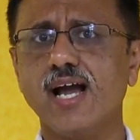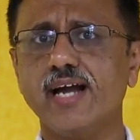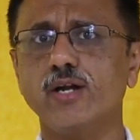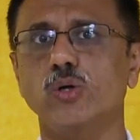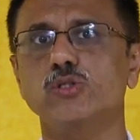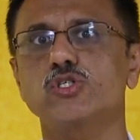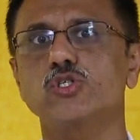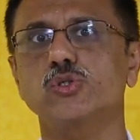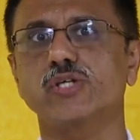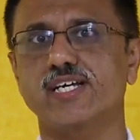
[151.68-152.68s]
and
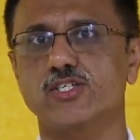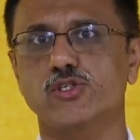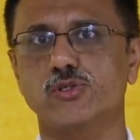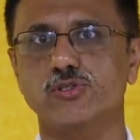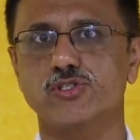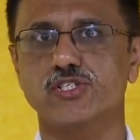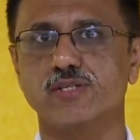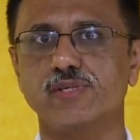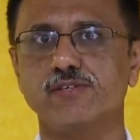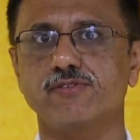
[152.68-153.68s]
also
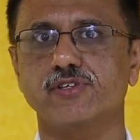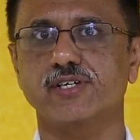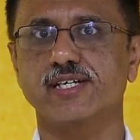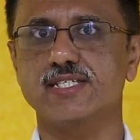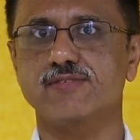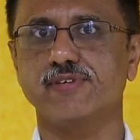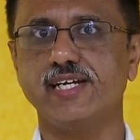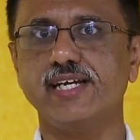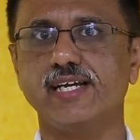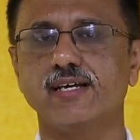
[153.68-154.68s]
gastrostomy for his
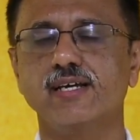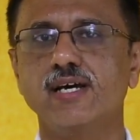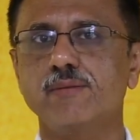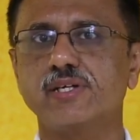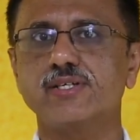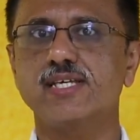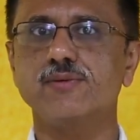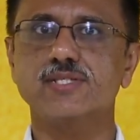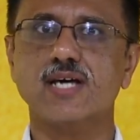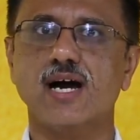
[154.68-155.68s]
feeding because he
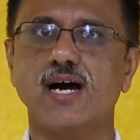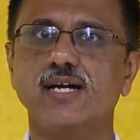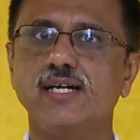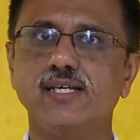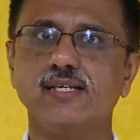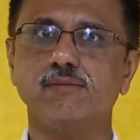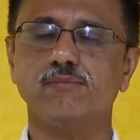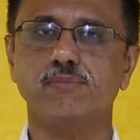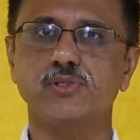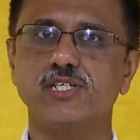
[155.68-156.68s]
was hardly
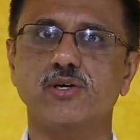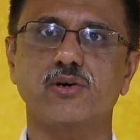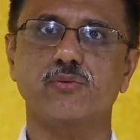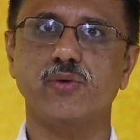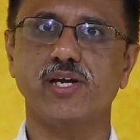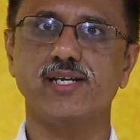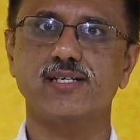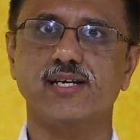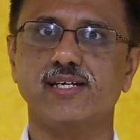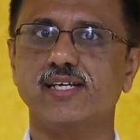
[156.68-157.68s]
putting on
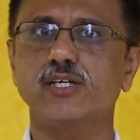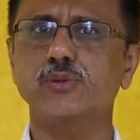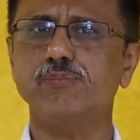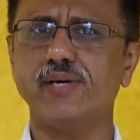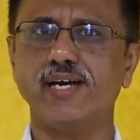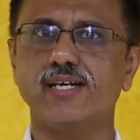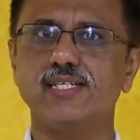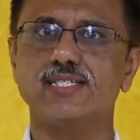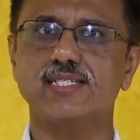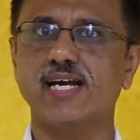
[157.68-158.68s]
weight and he could
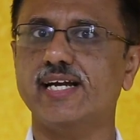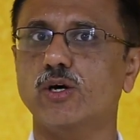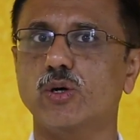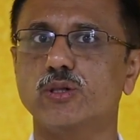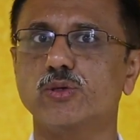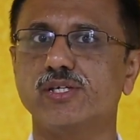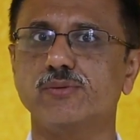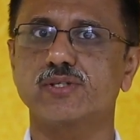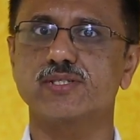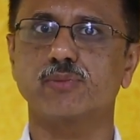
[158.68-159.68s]
barely stand, although he
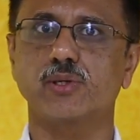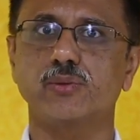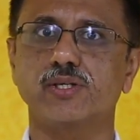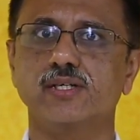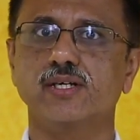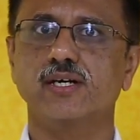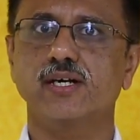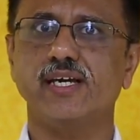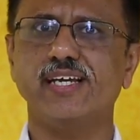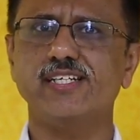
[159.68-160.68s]
was about
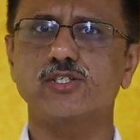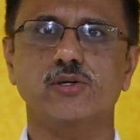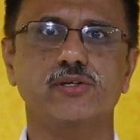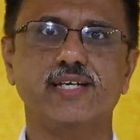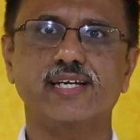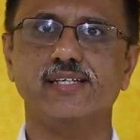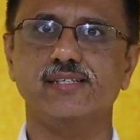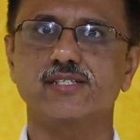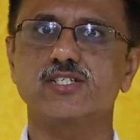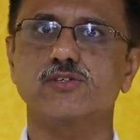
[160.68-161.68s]
8 or 10
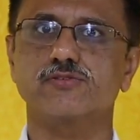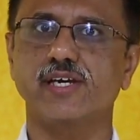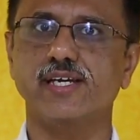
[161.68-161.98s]
years of